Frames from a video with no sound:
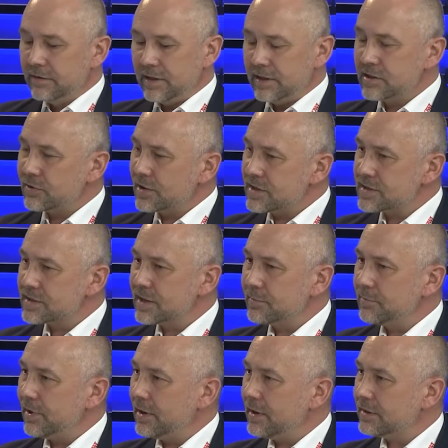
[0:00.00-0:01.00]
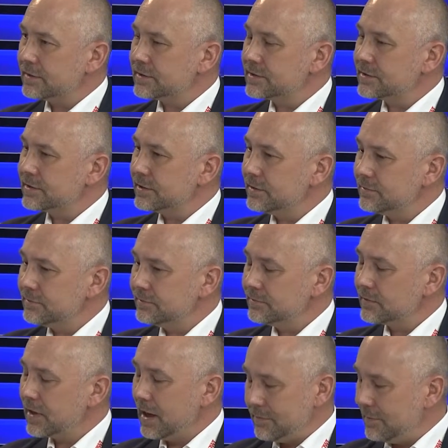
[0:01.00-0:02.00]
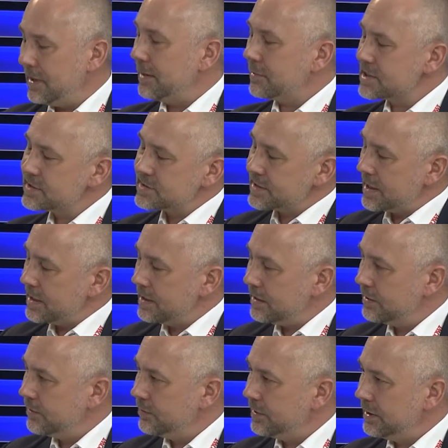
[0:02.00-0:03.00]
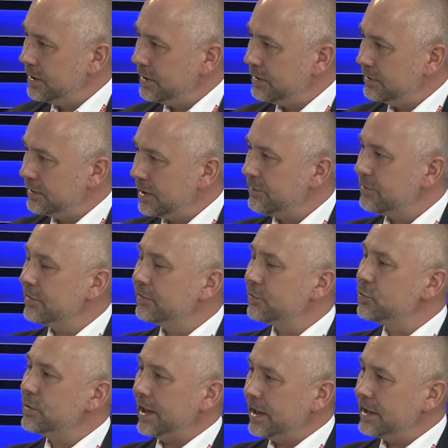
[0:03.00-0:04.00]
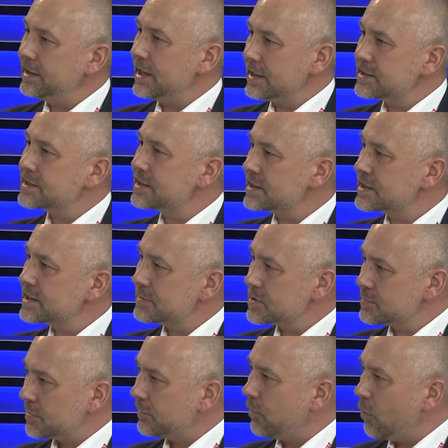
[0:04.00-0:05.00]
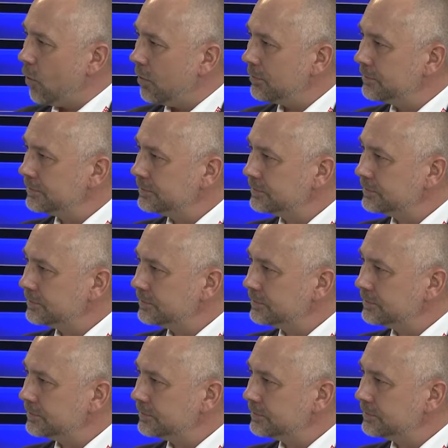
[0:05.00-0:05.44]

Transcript: The interesting part, I must say, we never flew ADS systems before.